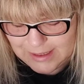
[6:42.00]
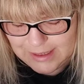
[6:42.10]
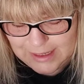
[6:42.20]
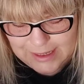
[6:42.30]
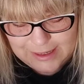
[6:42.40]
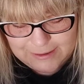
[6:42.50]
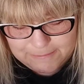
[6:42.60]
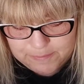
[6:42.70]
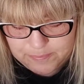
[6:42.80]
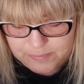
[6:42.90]
Yeah.
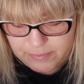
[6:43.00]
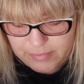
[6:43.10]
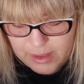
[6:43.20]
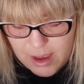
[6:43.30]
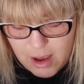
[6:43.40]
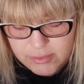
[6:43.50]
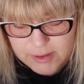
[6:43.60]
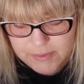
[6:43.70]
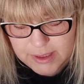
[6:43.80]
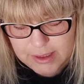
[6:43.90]

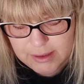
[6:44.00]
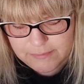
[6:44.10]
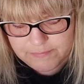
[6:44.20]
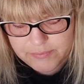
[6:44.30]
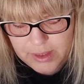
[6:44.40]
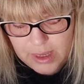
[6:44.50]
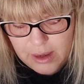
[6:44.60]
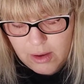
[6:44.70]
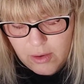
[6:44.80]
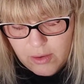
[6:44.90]
Ultimately,
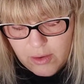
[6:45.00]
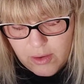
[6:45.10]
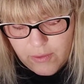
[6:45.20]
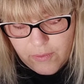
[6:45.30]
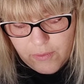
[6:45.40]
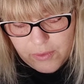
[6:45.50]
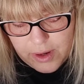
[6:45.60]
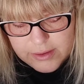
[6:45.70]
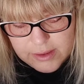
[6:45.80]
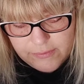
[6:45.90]
all
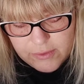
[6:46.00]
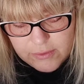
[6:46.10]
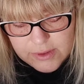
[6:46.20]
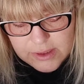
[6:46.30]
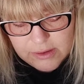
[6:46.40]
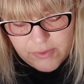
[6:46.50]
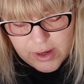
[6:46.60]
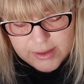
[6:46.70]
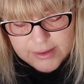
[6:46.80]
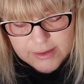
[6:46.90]
our difficulties
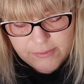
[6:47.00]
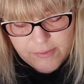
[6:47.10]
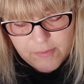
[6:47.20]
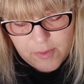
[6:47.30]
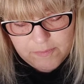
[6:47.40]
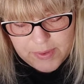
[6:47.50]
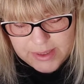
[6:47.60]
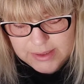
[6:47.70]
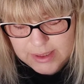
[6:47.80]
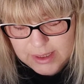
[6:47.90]
arise from one
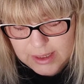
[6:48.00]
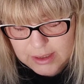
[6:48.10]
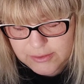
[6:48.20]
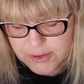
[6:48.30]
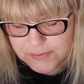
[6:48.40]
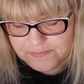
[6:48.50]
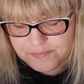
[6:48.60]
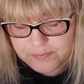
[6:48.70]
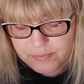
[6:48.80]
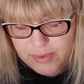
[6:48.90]
basic illusion.
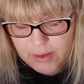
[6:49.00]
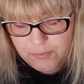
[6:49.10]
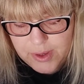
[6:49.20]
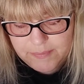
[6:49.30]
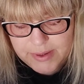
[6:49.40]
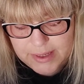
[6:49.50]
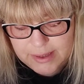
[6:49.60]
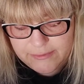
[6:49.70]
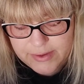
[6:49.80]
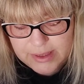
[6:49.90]
We
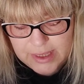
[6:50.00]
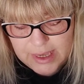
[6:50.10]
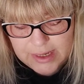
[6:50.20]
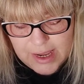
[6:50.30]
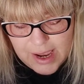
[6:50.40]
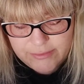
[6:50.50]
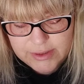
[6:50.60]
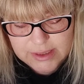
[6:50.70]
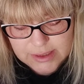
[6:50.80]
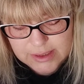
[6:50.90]
believe in the
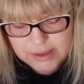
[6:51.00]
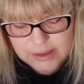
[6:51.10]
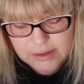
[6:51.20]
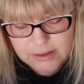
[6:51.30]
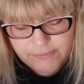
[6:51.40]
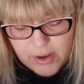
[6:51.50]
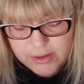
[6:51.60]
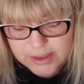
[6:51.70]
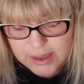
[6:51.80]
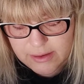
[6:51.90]
inherent existence of
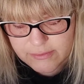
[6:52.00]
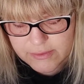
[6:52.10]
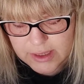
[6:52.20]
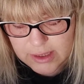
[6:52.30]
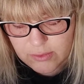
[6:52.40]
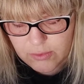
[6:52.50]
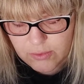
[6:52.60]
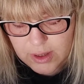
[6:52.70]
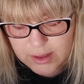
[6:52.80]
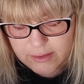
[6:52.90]
ourselves and
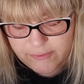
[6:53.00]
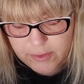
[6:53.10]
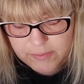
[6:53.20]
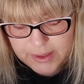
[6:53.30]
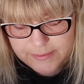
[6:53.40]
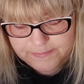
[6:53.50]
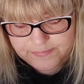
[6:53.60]
all other phenomena.